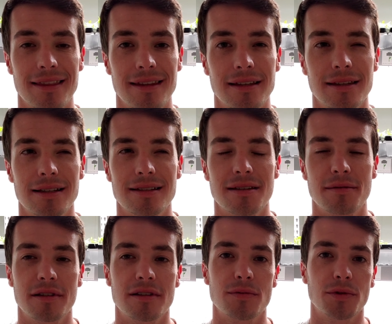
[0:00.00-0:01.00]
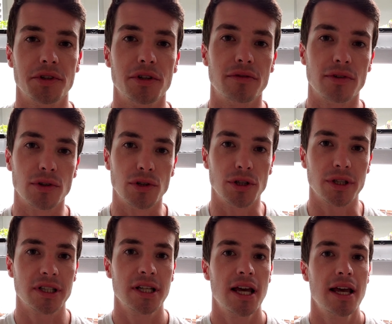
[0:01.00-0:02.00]
I think that it's something that's really
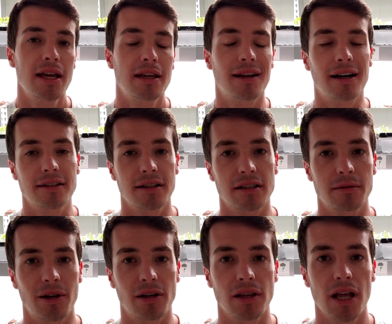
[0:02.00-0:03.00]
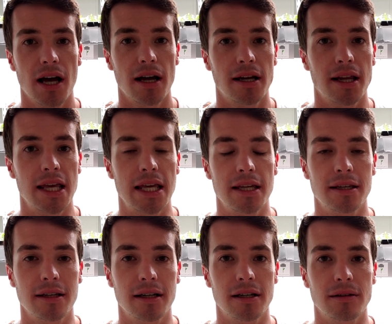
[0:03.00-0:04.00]
overlooked, not talked about a lot, and